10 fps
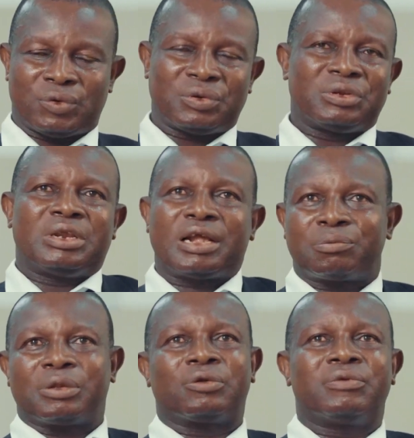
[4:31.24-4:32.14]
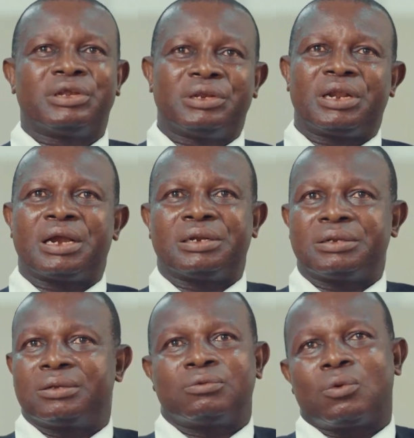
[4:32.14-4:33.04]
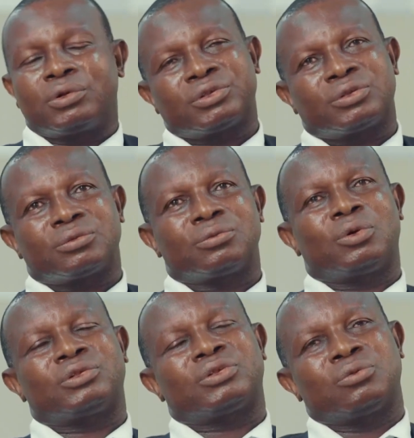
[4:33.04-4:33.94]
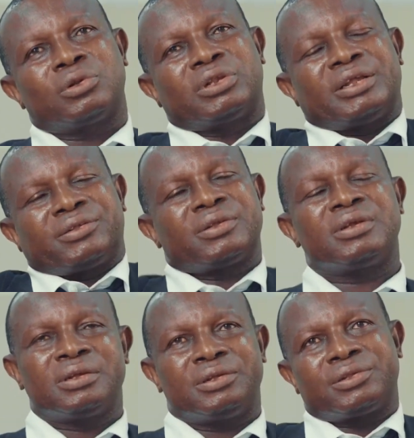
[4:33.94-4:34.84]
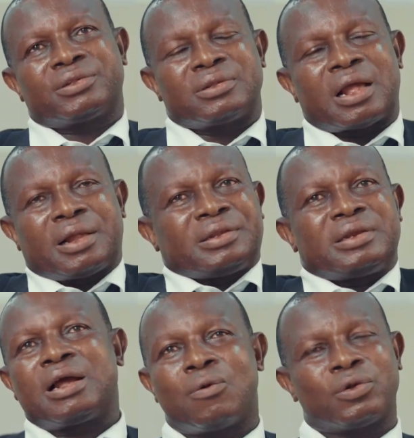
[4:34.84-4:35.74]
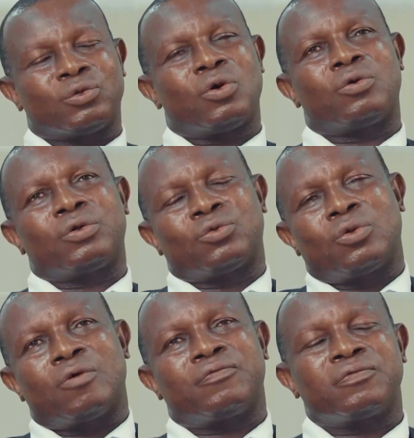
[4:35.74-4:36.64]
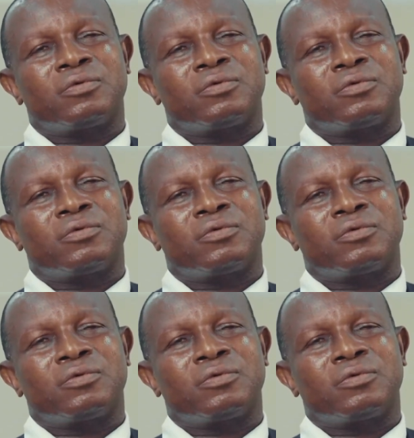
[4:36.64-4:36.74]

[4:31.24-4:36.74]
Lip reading: in the aspect of engineering. What else is, I think, what God also loves.